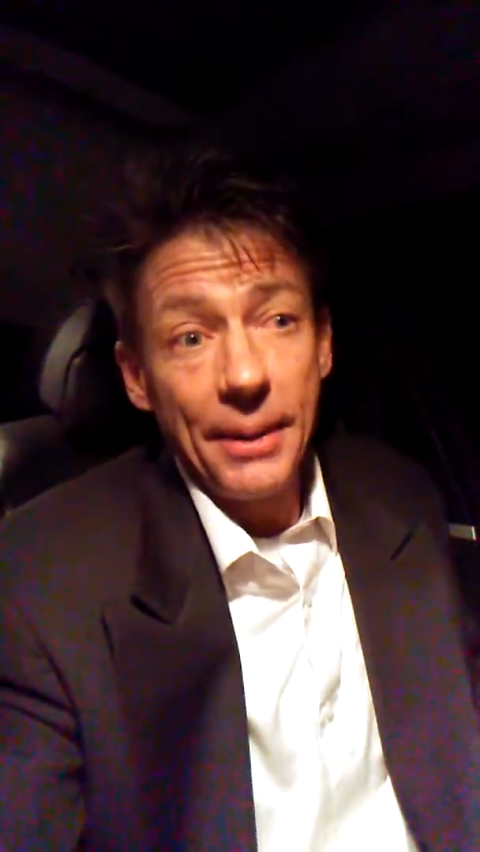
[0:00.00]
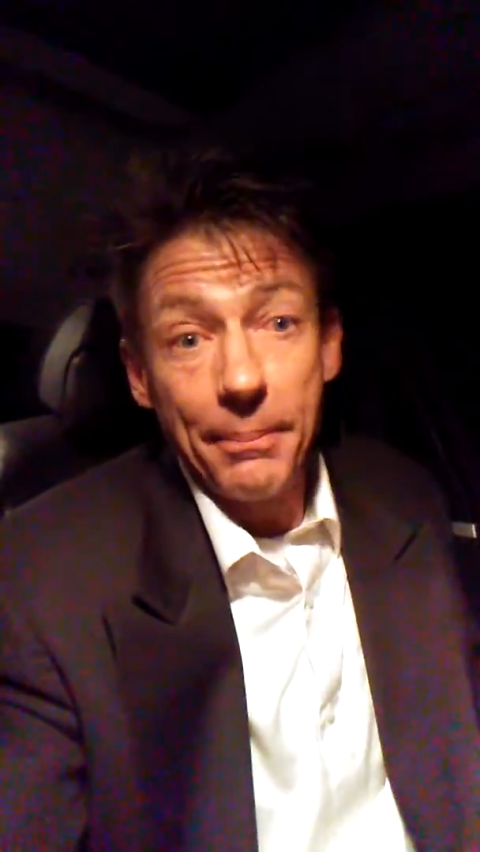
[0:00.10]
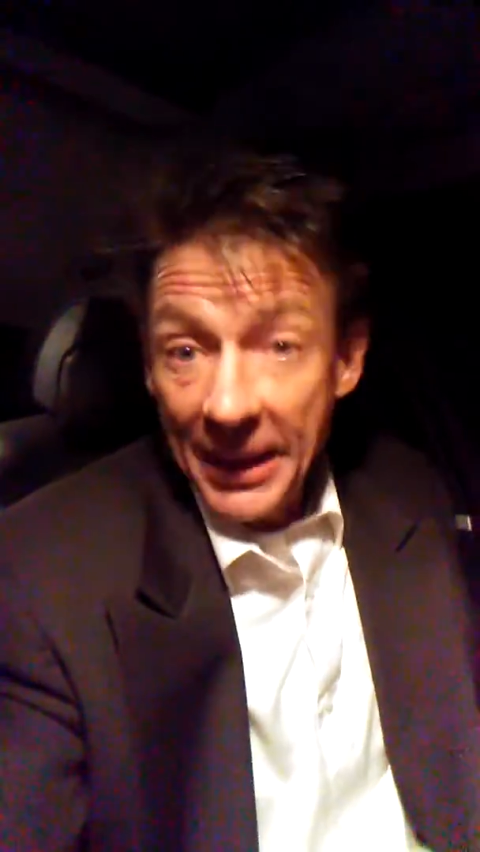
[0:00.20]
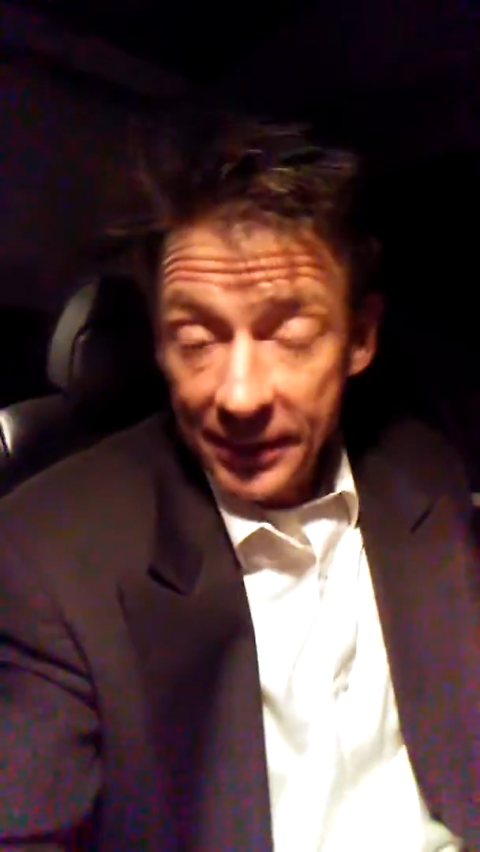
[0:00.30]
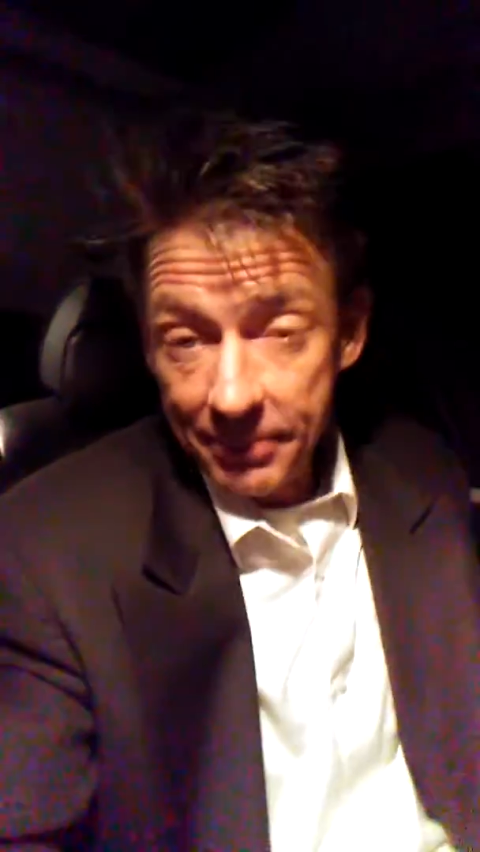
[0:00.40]

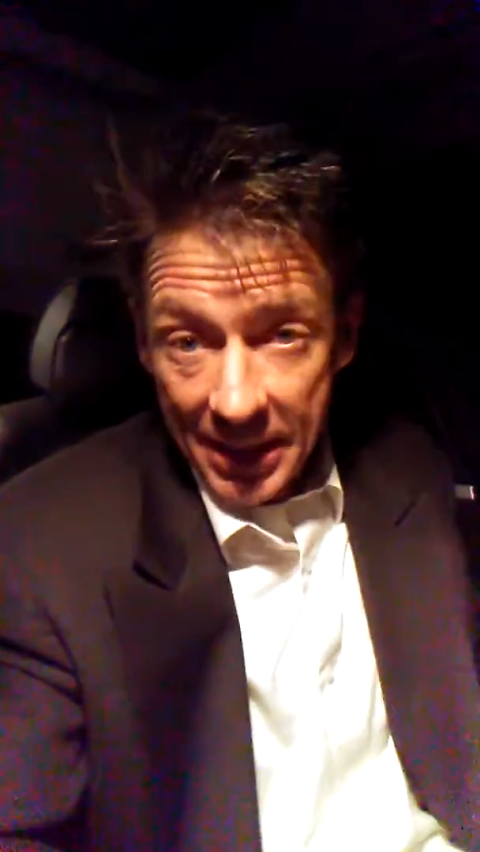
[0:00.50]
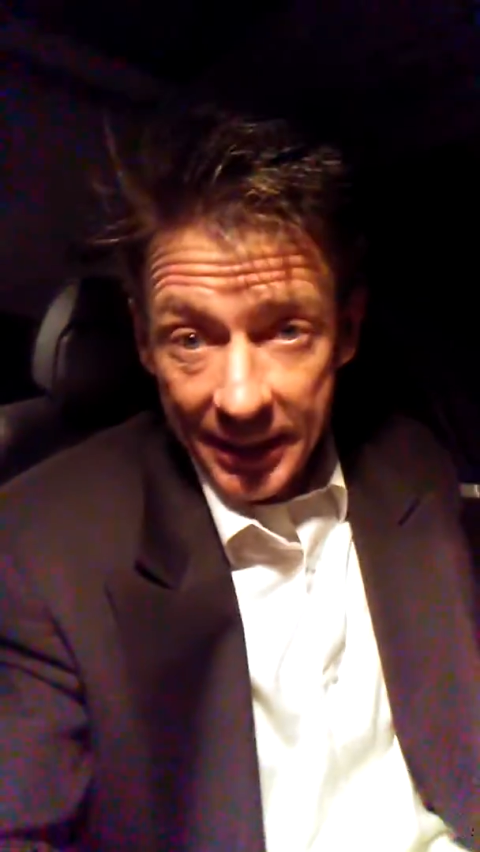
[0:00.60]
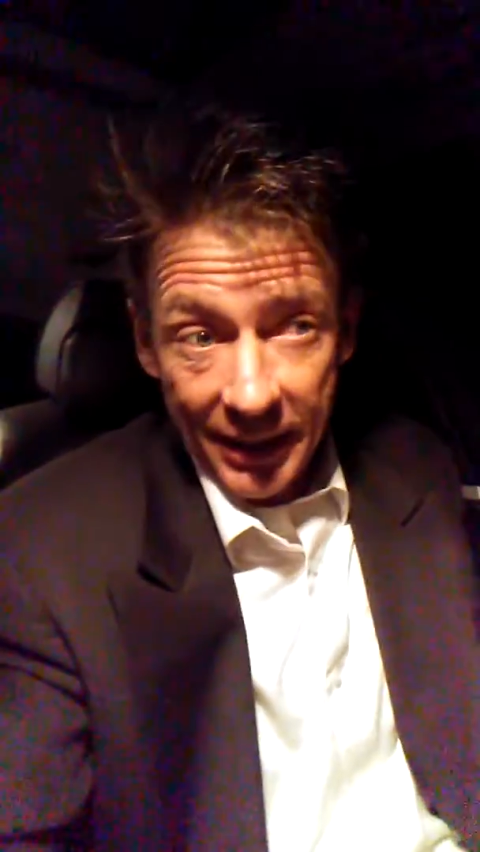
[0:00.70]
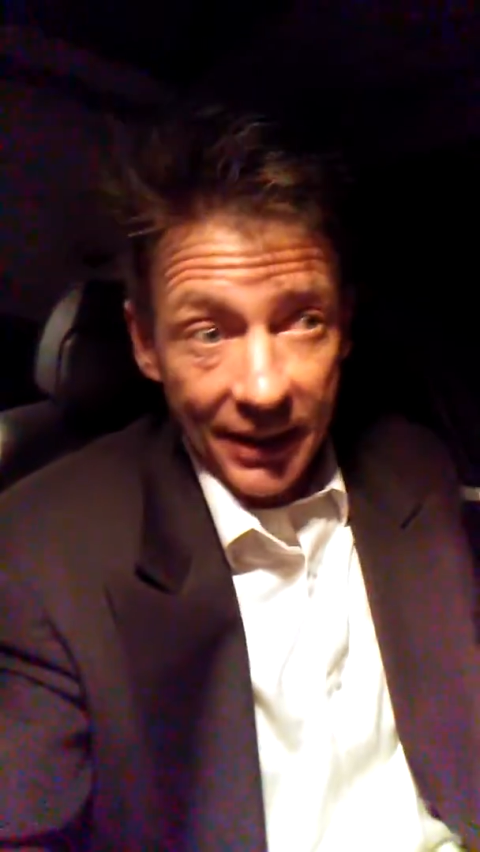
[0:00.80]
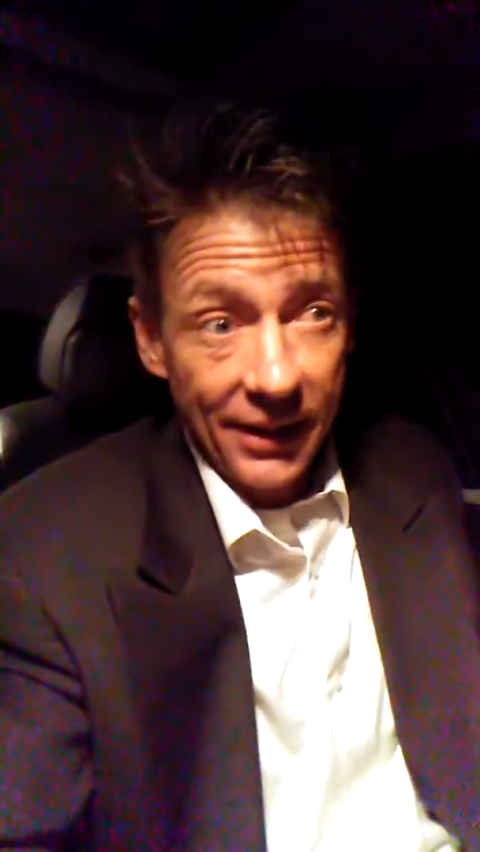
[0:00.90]
make the
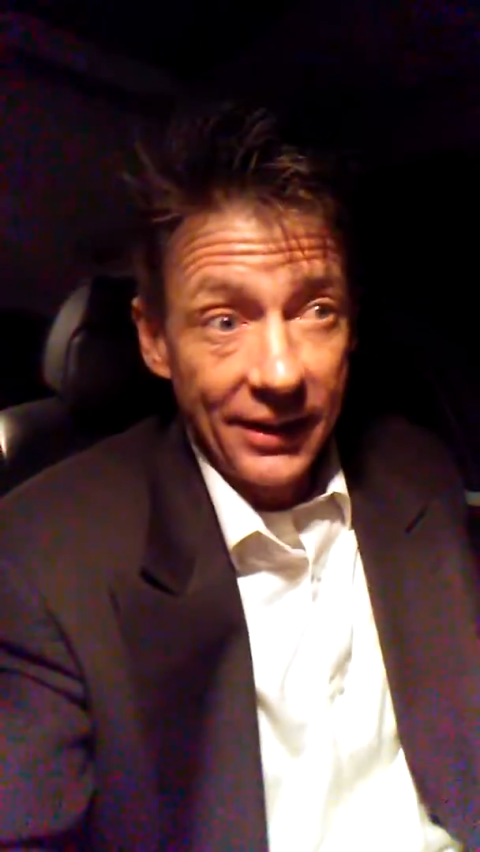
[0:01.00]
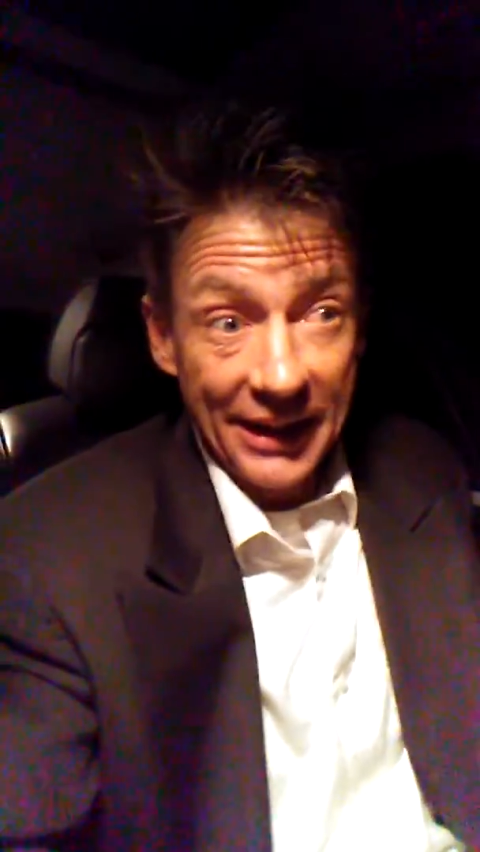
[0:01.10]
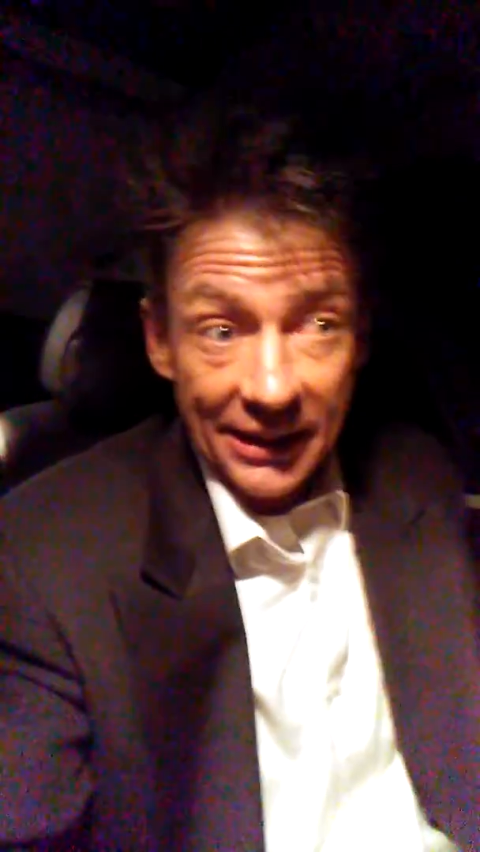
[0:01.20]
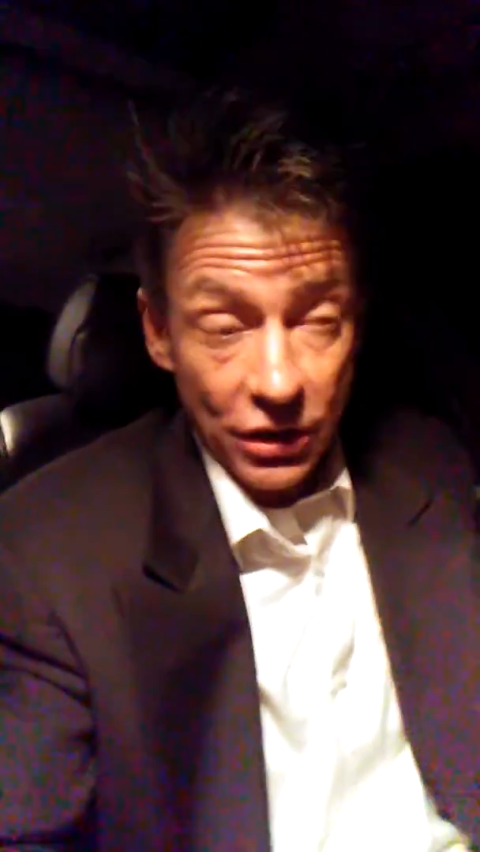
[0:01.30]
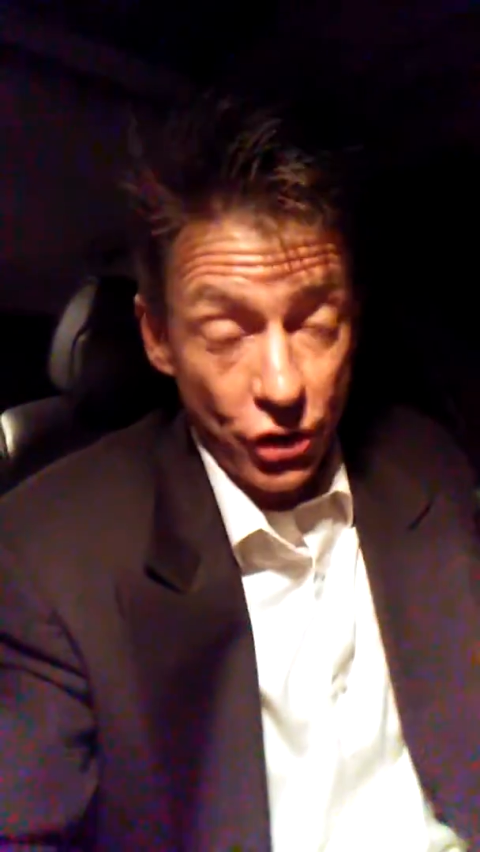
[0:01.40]
money,
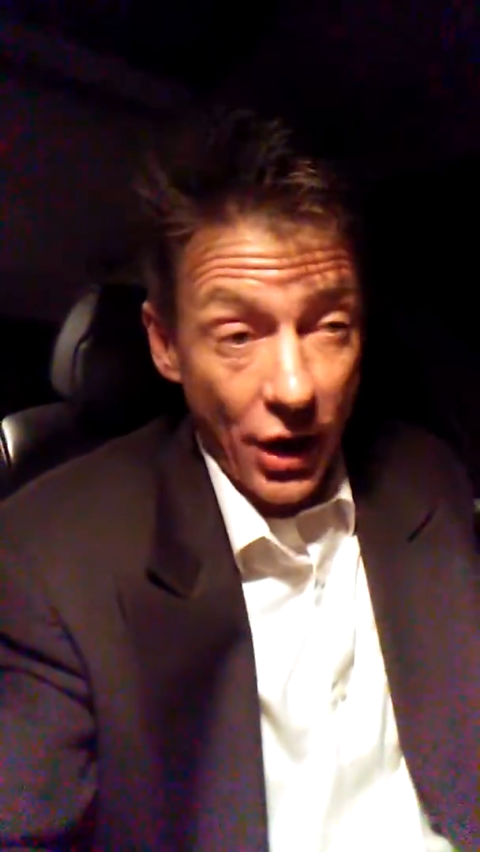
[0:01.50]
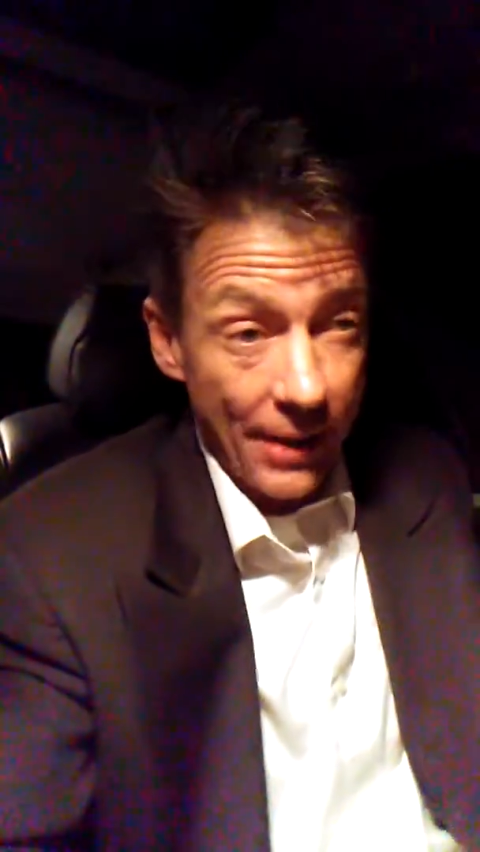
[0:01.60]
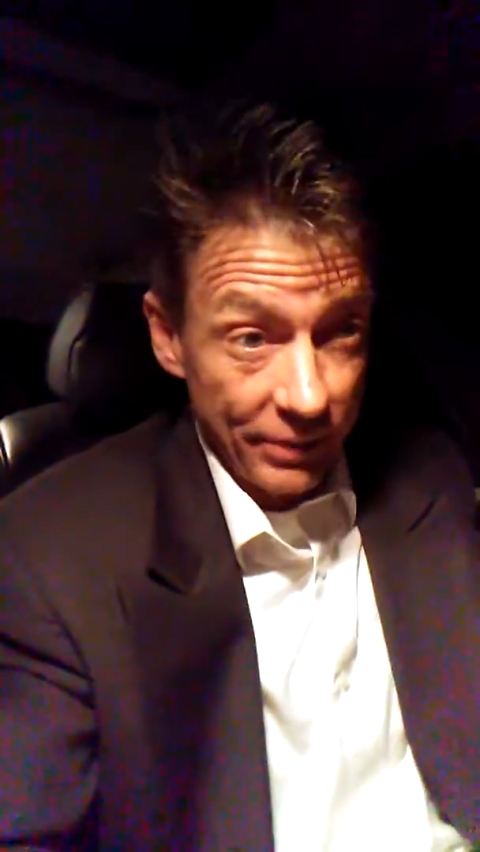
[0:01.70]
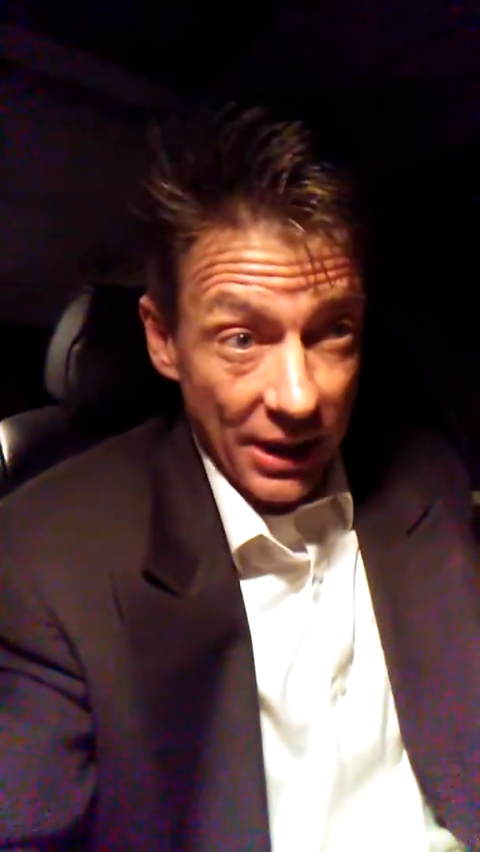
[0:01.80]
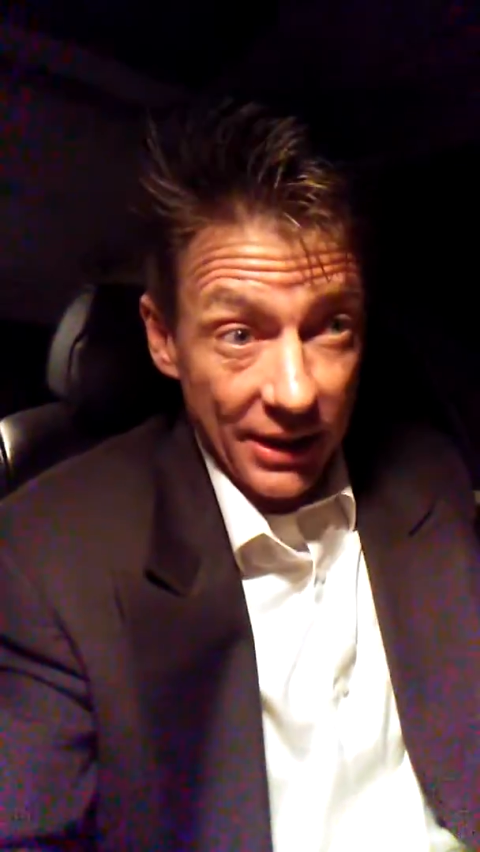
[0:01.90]
get the
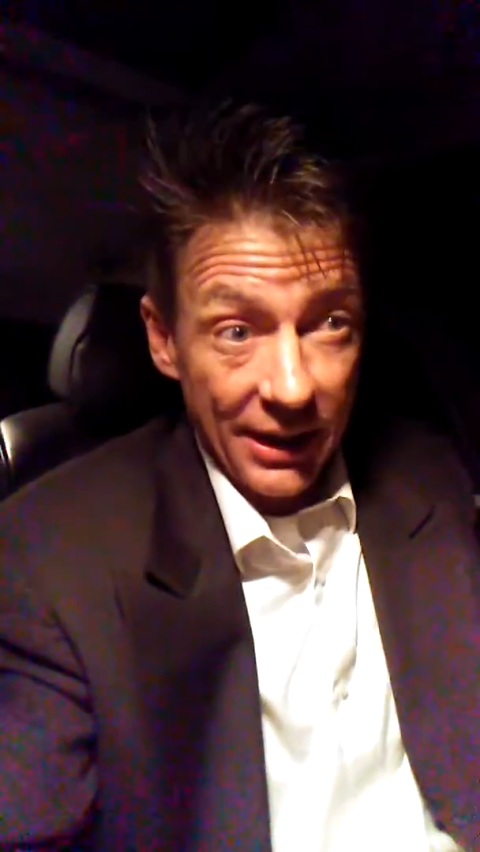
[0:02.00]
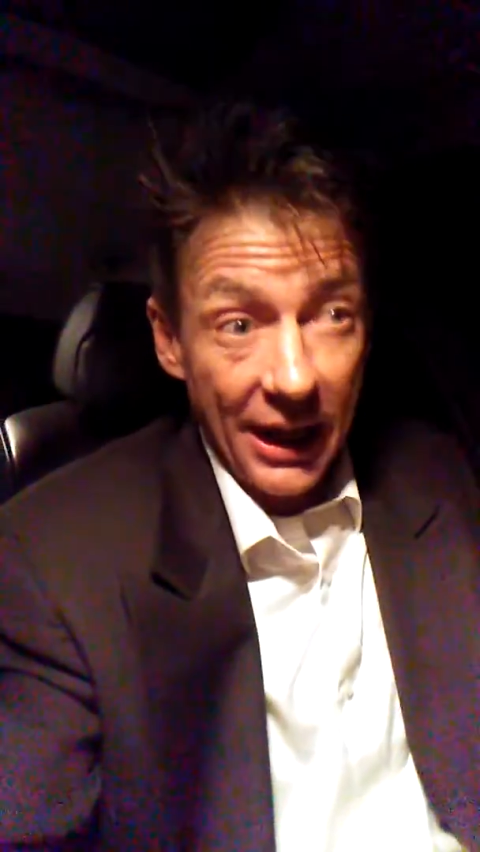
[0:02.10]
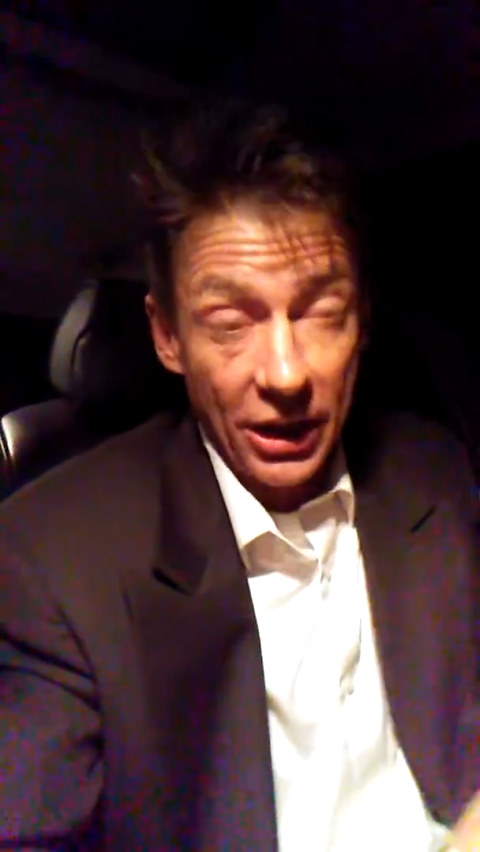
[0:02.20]
job done,